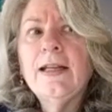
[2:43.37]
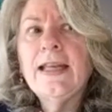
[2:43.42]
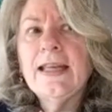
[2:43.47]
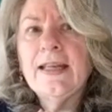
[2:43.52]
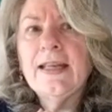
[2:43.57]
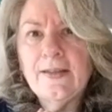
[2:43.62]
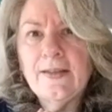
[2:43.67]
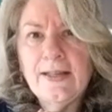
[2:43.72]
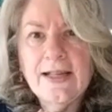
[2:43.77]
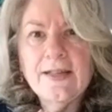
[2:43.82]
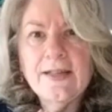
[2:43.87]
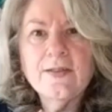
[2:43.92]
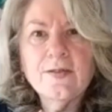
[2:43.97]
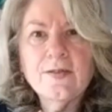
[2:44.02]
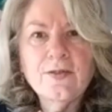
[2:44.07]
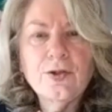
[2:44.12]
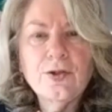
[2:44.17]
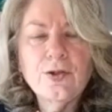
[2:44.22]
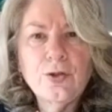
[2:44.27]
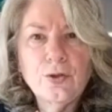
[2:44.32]
that
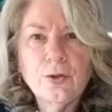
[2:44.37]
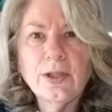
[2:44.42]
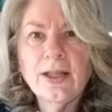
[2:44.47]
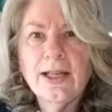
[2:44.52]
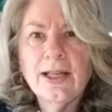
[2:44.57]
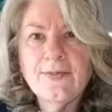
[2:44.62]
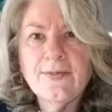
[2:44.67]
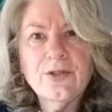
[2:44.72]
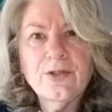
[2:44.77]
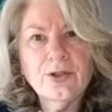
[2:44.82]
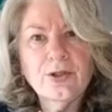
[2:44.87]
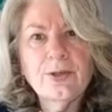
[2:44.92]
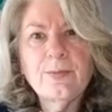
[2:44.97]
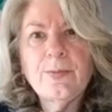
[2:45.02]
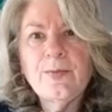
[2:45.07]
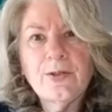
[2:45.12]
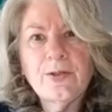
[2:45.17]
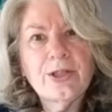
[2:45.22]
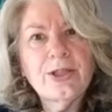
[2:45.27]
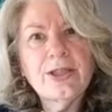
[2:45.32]
your lives are going to be
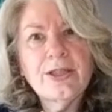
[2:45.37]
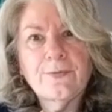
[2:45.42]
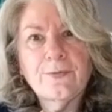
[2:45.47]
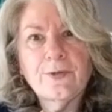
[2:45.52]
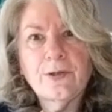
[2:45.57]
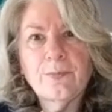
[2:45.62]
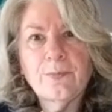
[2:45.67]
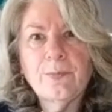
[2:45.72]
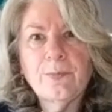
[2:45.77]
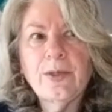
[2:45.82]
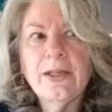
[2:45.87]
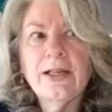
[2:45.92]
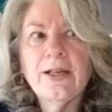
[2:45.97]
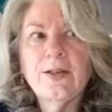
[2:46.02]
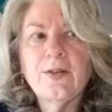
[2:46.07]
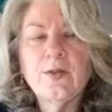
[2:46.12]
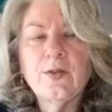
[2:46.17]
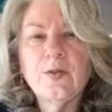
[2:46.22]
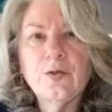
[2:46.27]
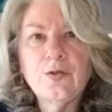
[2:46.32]
very different
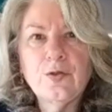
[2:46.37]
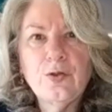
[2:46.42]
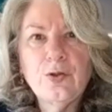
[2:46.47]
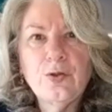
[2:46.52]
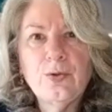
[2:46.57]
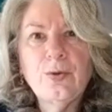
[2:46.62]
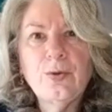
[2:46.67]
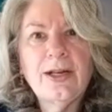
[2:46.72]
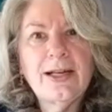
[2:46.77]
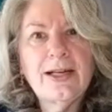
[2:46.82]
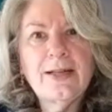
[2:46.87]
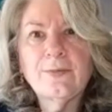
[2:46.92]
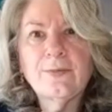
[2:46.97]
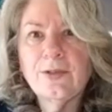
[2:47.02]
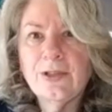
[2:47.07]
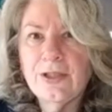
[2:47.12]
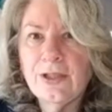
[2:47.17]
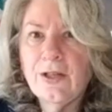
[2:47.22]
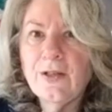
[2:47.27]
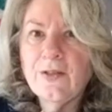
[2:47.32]
because you have
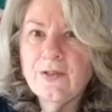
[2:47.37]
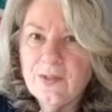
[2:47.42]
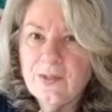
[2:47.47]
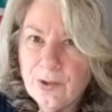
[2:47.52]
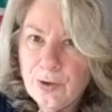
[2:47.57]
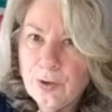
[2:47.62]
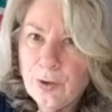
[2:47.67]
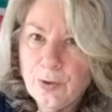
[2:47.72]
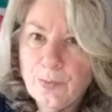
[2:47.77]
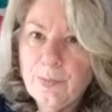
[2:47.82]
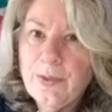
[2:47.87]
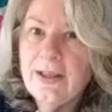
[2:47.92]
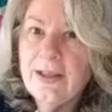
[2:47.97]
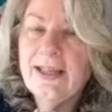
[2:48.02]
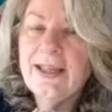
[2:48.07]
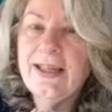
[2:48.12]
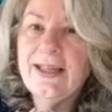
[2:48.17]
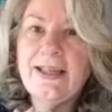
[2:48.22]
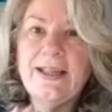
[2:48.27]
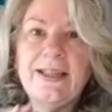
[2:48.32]
littles at home
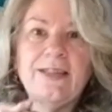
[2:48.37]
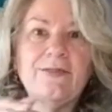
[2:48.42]
and